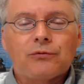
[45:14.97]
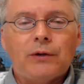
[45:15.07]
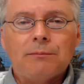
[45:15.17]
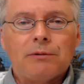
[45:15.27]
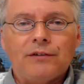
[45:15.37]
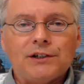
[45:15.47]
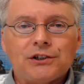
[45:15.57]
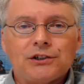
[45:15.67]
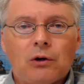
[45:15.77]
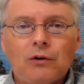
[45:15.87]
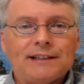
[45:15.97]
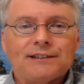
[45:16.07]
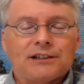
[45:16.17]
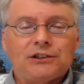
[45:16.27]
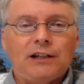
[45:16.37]
freedom provisions are only
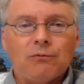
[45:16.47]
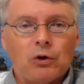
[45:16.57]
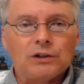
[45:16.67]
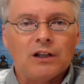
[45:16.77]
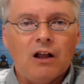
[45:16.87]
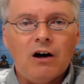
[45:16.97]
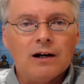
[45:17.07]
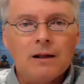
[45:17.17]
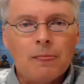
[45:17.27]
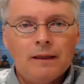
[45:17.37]
16 words long.